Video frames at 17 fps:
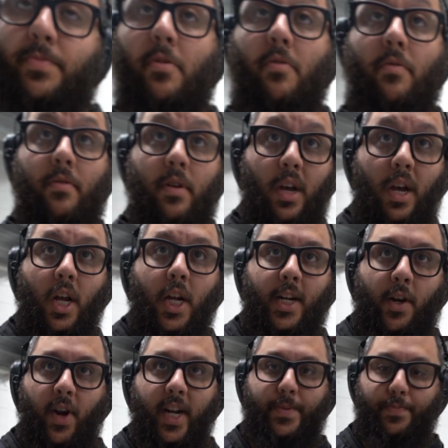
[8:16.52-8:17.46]
smooth,
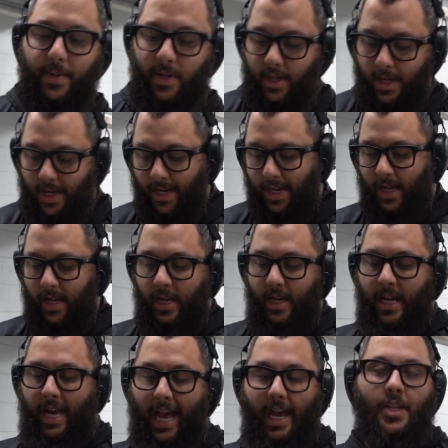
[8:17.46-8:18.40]
crisp,
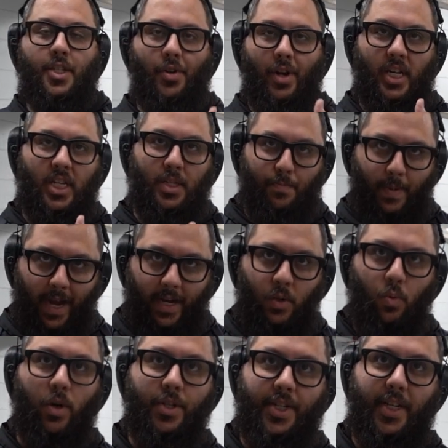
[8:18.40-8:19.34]
as you'd
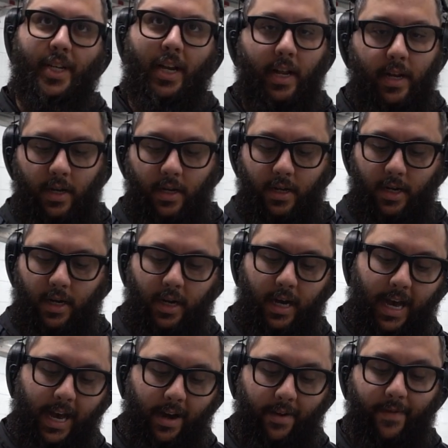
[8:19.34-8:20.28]
expect, once again,
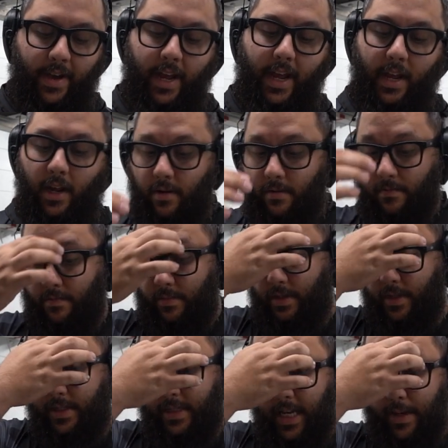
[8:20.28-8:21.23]
out of a
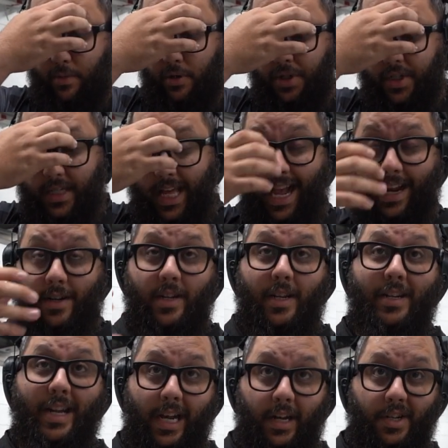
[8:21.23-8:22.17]
double stacked
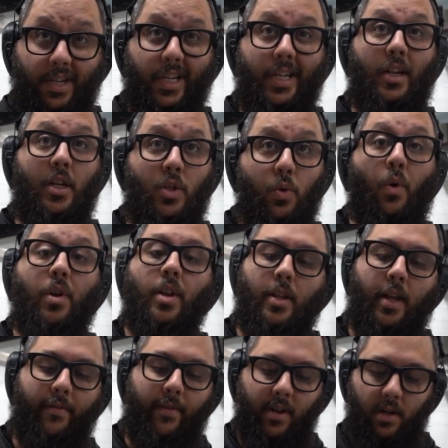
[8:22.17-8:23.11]

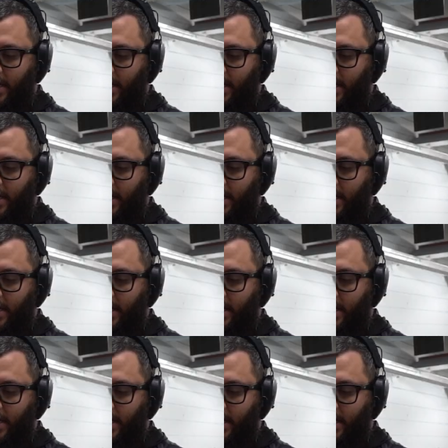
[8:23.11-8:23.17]
2011.